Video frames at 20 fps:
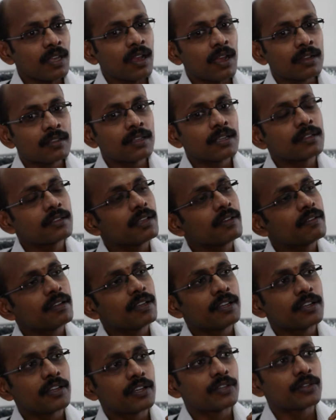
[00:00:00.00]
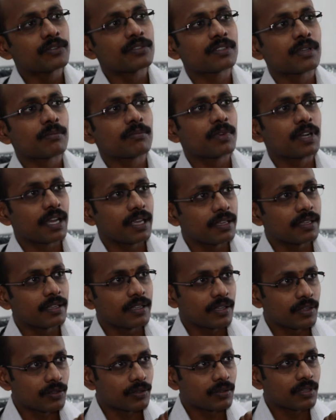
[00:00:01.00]
and then they will introduce some dye
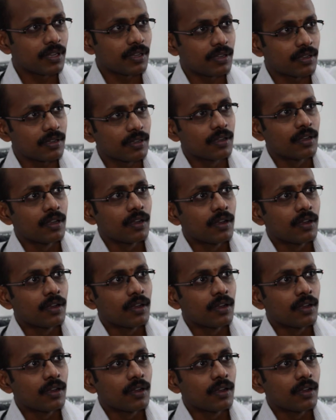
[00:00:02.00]
into the